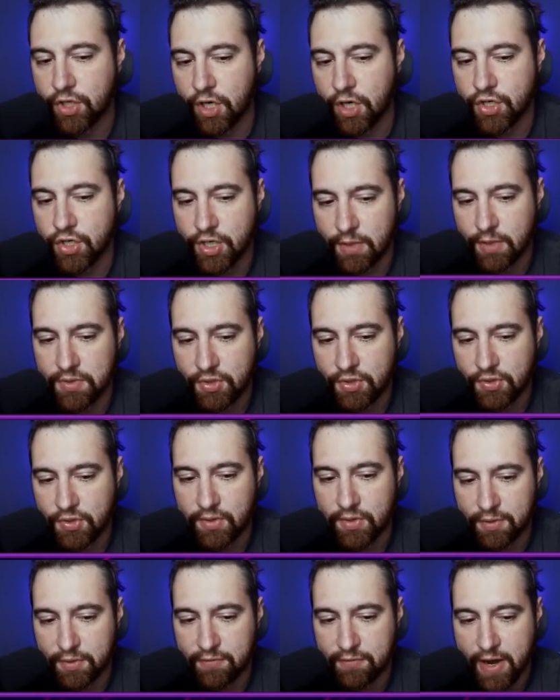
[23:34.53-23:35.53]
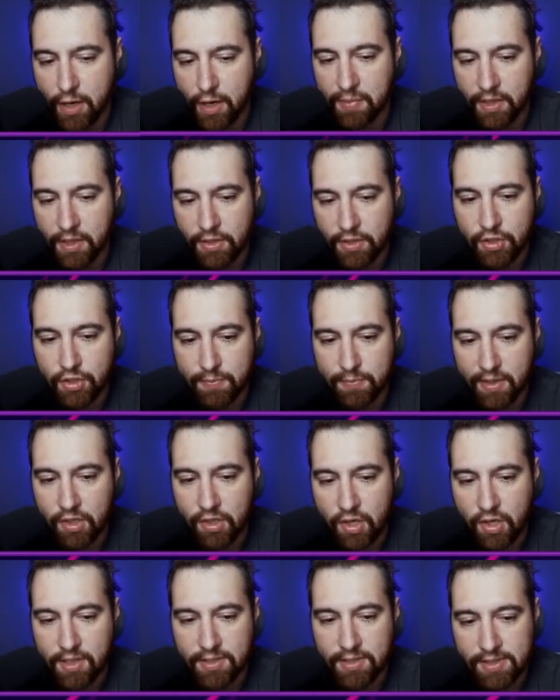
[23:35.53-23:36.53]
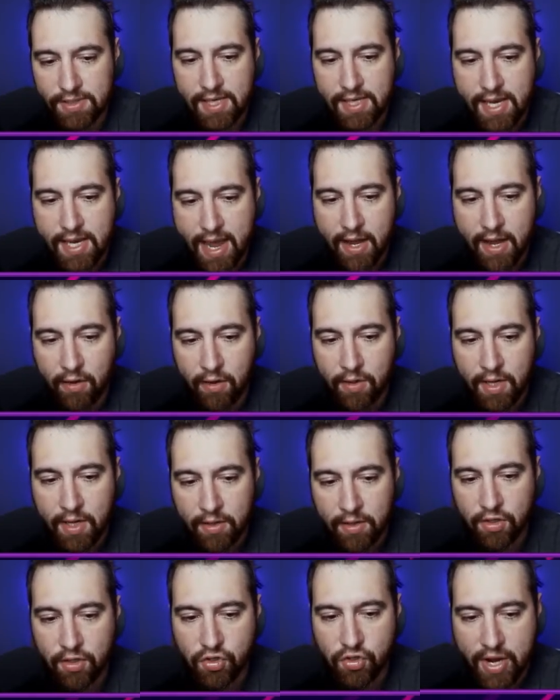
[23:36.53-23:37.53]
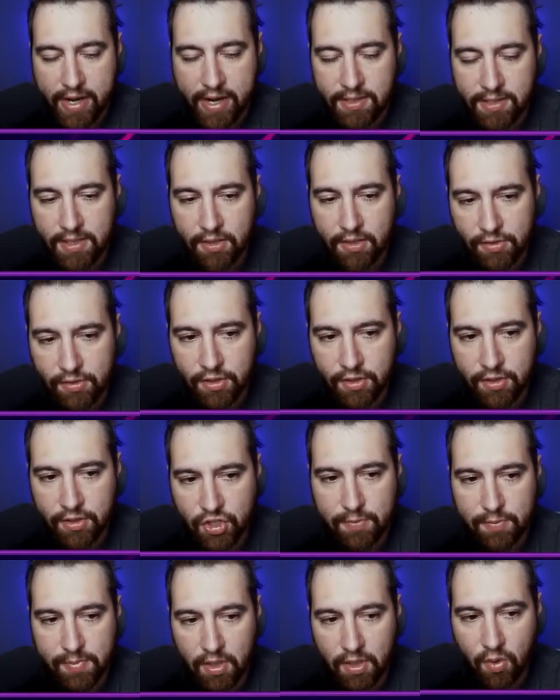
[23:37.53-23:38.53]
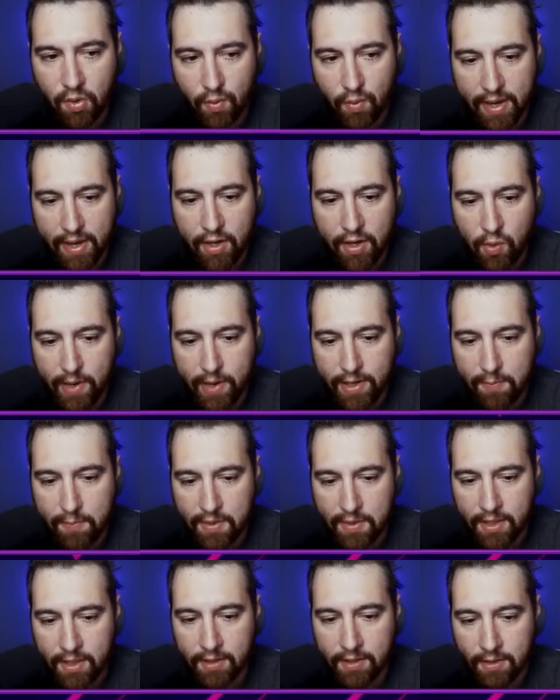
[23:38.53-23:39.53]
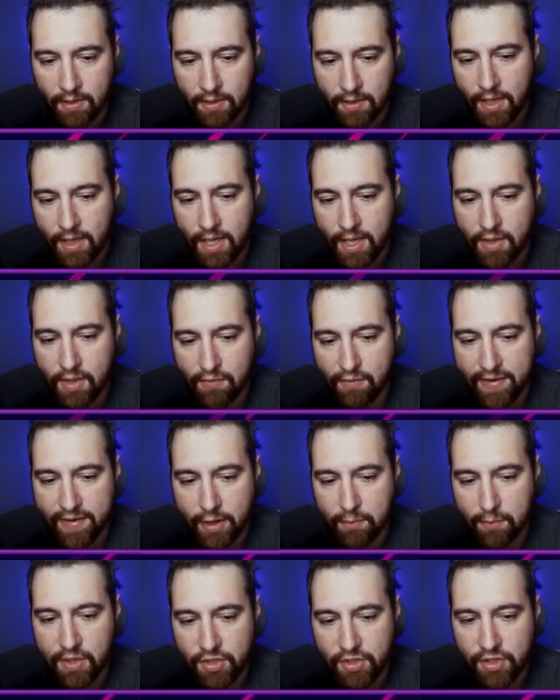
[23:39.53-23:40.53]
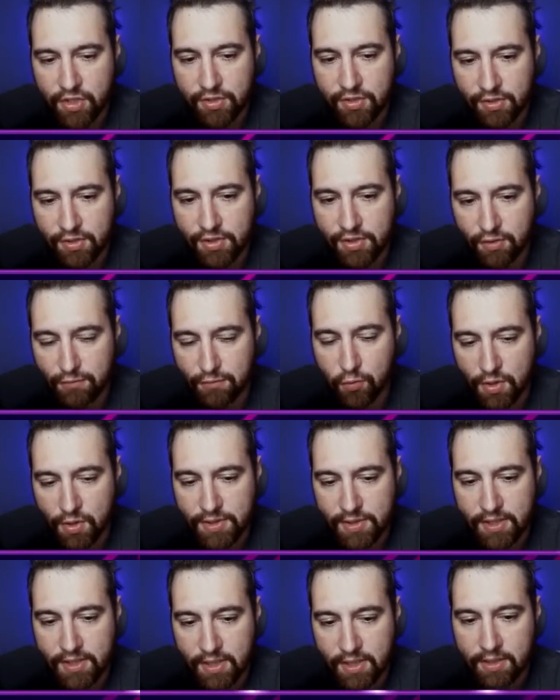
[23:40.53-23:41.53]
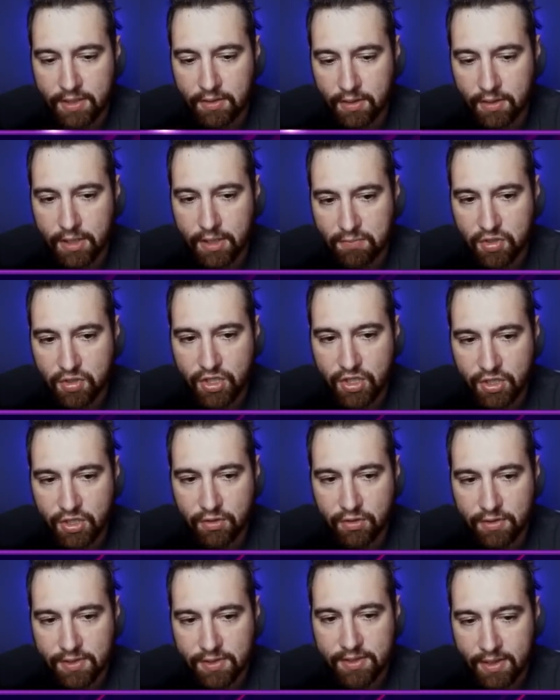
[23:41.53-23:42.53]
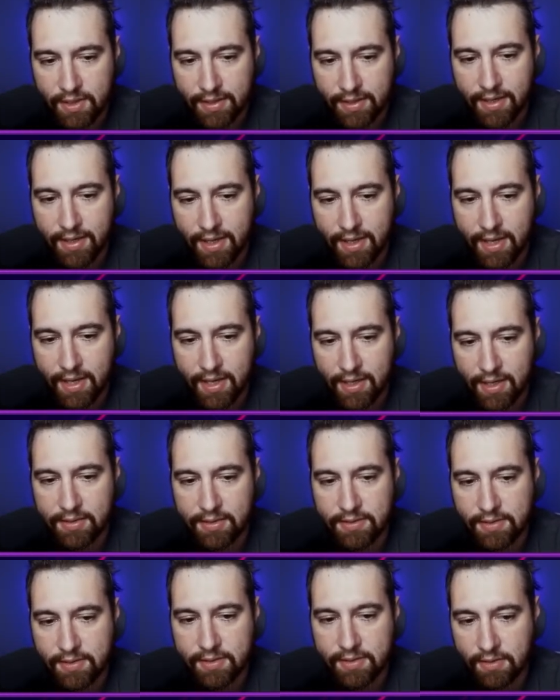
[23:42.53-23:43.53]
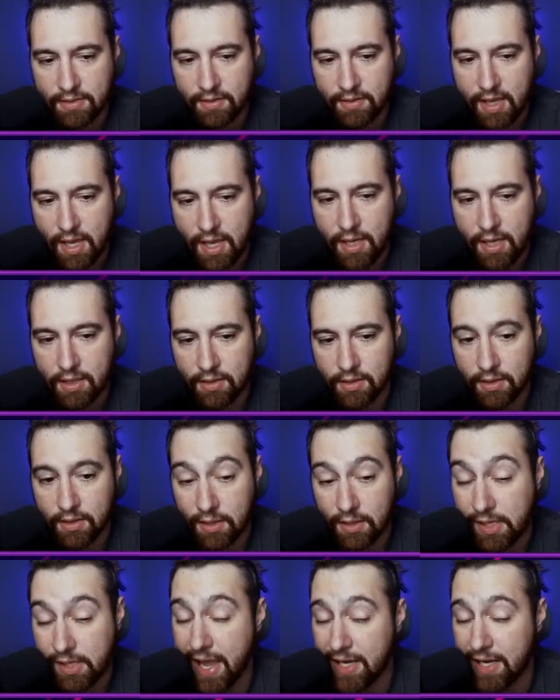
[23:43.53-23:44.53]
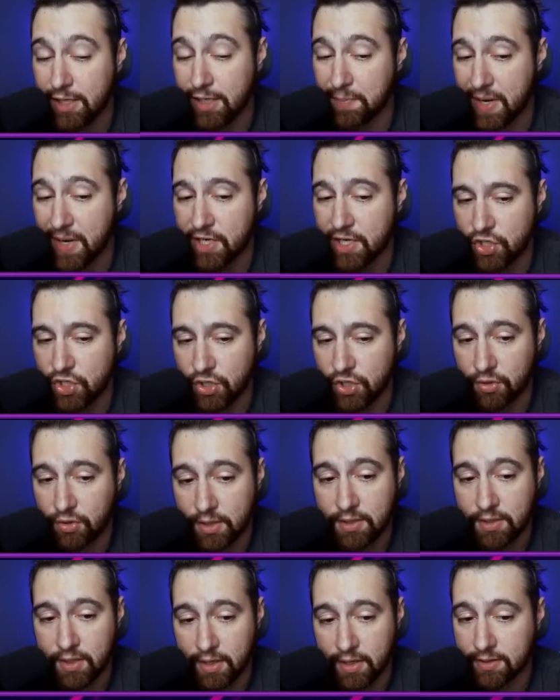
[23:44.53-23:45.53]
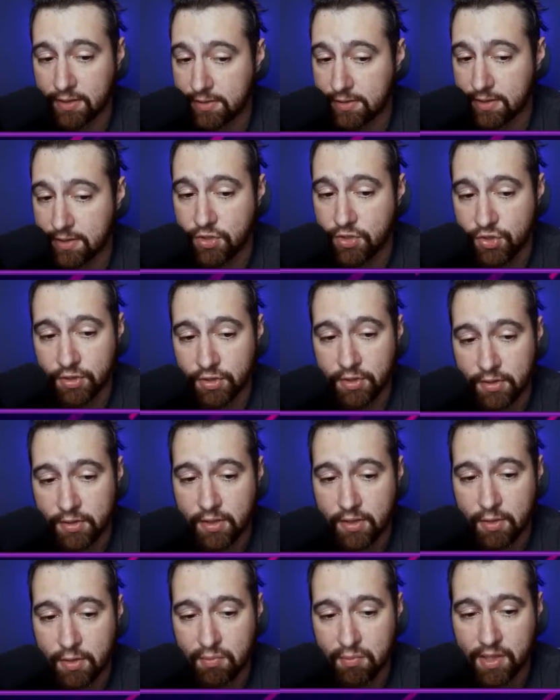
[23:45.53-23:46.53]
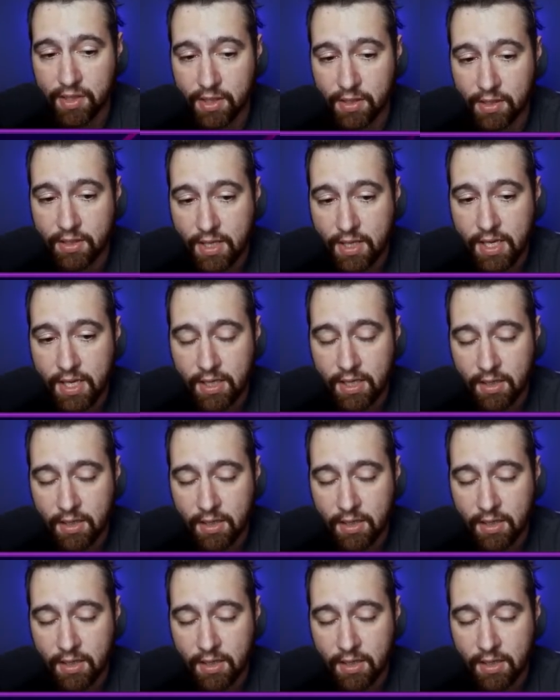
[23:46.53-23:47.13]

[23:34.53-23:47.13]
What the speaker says: it up to a Fire Punch, but you can see how the Dragon Tails are chipping away quite a bit, and the Fire Punches are still forcing shields, and they end up not shielding their Excadrill, and then they bring in the